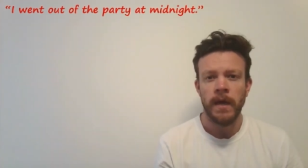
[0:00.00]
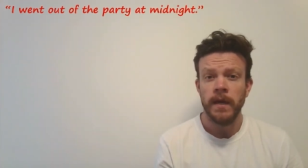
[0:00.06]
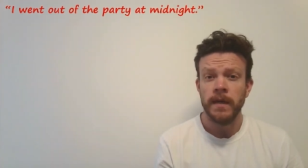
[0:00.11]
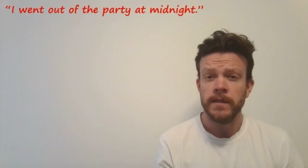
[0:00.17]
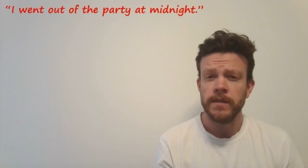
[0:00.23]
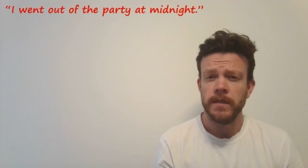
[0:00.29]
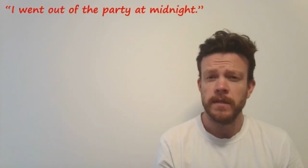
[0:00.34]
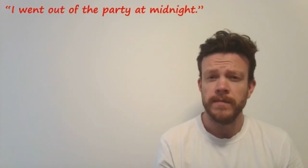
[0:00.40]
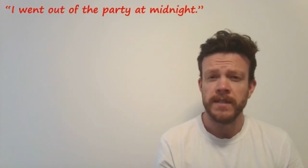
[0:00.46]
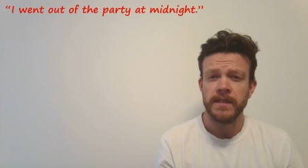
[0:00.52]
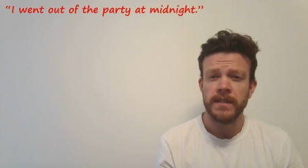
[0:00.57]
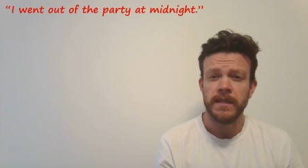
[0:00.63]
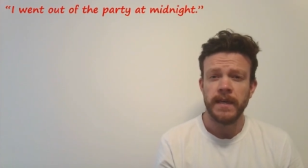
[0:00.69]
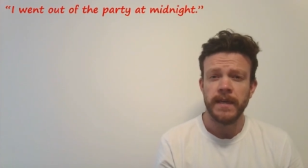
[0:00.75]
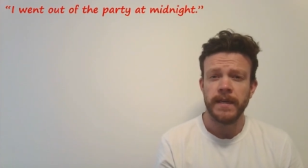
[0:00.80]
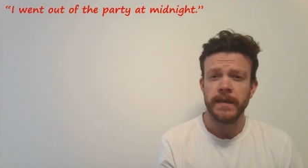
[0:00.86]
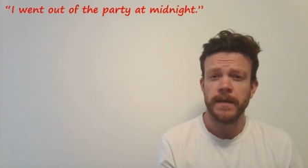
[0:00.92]
So the
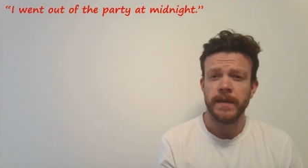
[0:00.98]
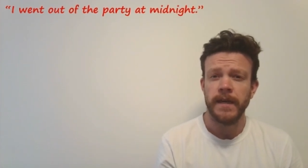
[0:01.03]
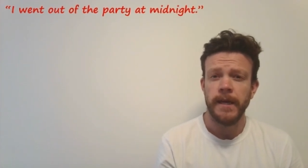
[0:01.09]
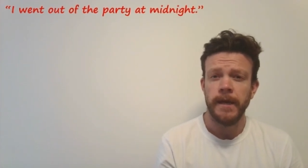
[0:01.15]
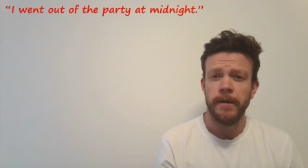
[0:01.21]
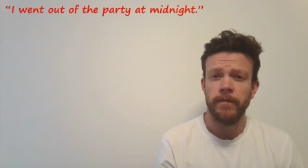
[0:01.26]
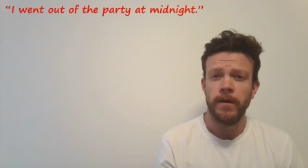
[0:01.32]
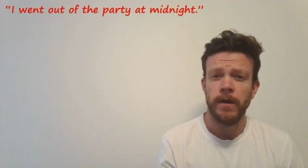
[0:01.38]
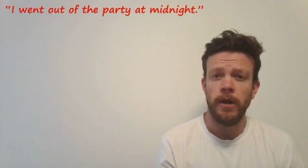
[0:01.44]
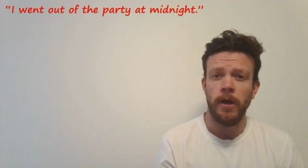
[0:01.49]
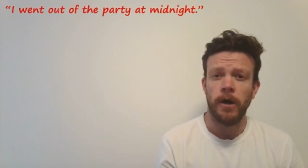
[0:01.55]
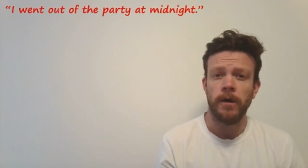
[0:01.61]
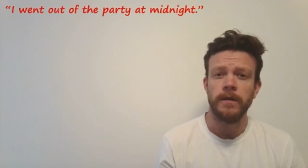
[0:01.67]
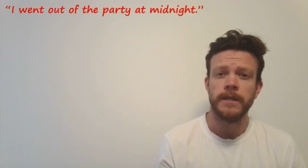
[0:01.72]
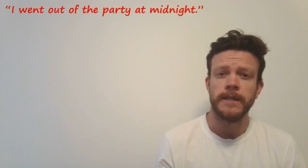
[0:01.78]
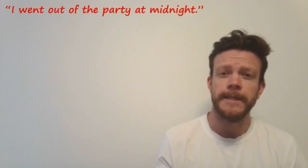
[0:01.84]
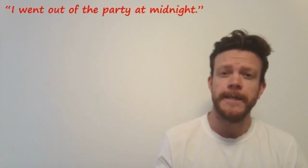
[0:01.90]
mistake I hear a
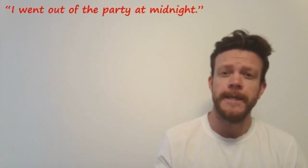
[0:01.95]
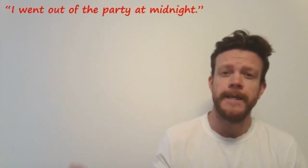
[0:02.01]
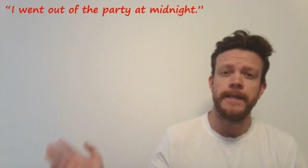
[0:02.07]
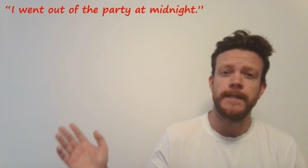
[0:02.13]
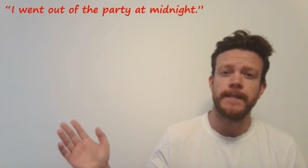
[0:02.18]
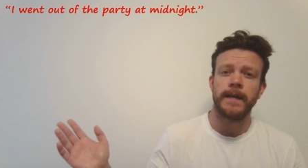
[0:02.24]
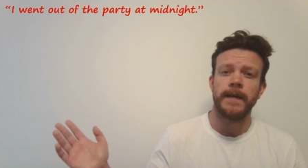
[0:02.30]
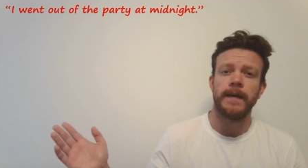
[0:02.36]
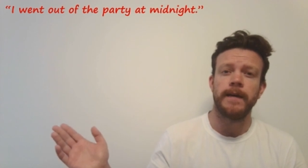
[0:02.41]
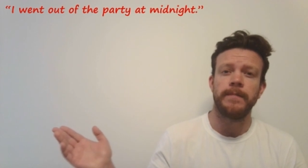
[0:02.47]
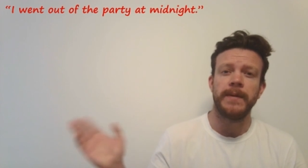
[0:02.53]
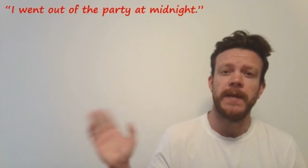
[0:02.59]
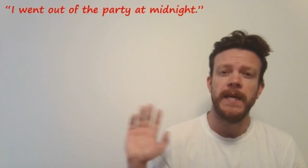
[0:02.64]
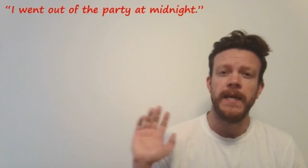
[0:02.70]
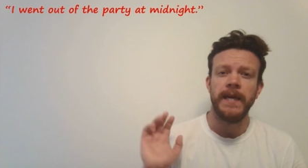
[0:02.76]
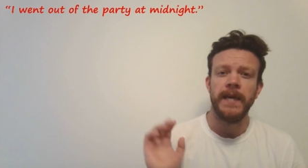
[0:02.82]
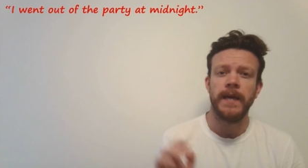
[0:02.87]
lot is up
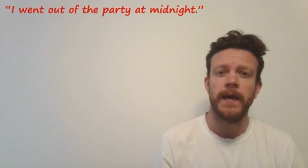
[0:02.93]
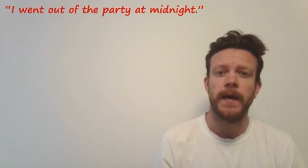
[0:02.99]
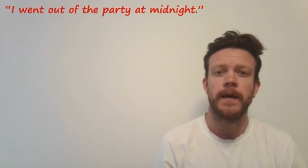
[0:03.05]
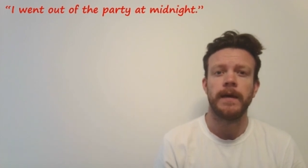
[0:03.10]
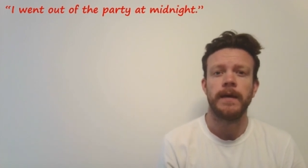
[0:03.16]
here.